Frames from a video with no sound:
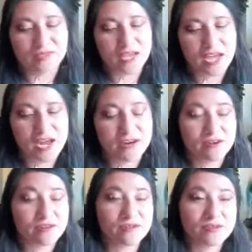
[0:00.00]

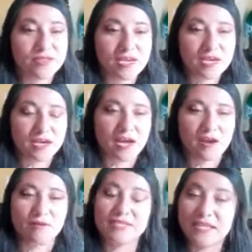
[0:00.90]
Another thing, I
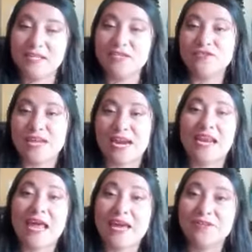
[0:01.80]
was telling you that I
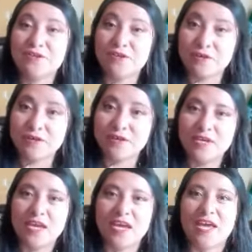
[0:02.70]
like to cook
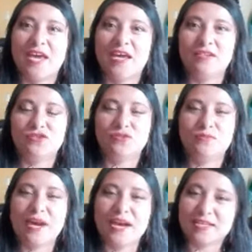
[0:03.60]
and to
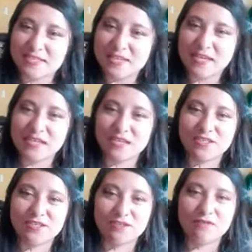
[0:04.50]
practice English.
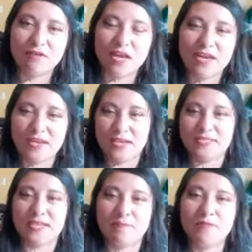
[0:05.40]
Like as
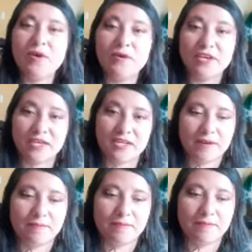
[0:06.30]
I'm cooking,
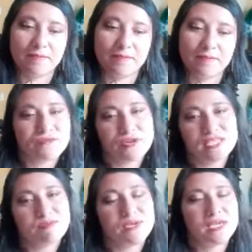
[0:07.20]
I'm
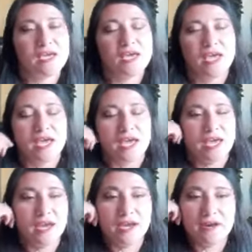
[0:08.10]
recipe
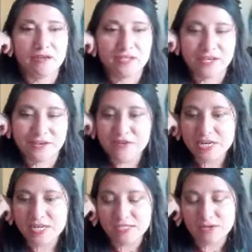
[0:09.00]
and all the
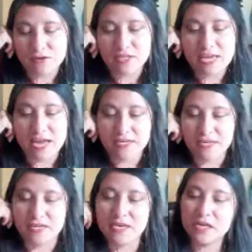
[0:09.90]
ingredients and all that
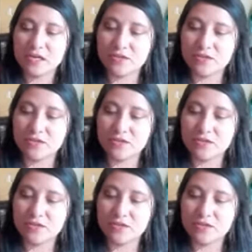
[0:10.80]
in English.